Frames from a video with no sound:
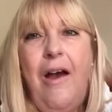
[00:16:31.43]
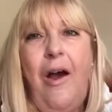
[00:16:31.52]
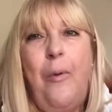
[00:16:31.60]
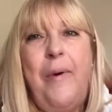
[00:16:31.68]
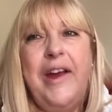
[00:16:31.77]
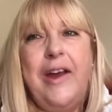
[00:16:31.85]

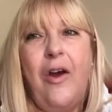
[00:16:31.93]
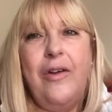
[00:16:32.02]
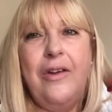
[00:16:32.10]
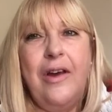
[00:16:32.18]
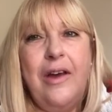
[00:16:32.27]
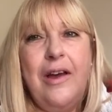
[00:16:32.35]
Oh my
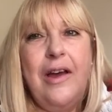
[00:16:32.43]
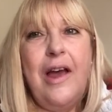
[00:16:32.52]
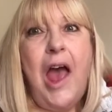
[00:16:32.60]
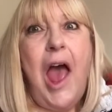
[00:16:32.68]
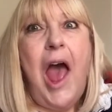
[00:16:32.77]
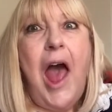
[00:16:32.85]
God.
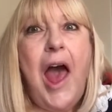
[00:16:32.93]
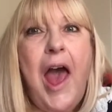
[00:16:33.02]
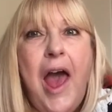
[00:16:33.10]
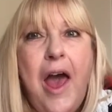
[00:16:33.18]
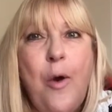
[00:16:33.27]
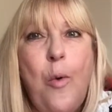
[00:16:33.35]

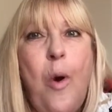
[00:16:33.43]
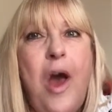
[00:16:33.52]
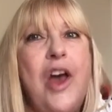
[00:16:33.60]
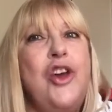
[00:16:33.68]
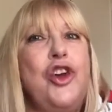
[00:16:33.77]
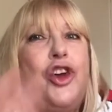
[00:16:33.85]
How
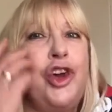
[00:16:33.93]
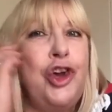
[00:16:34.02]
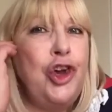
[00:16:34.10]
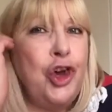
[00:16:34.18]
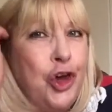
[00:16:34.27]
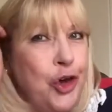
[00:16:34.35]

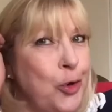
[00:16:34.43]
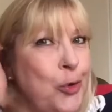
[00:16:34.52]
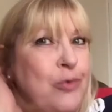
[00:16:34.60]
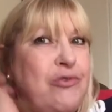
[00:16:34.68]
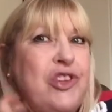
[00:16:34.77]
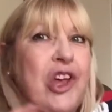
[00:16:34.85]

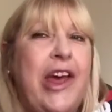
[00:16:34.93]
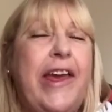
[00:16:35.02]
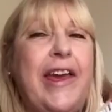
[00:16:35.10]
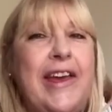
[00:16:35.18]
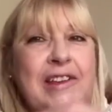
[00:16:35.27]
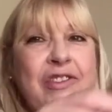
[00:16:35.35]
cute
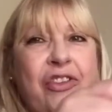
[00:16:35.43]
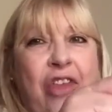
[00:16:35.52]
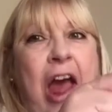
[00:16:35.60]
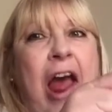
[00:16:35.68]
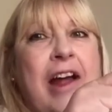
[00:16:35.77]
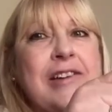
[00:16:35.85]
is
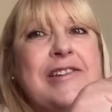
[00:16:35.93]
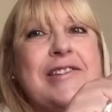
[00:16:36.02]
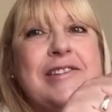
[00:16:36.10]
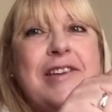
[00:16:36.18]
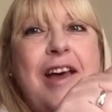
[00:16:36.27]
that?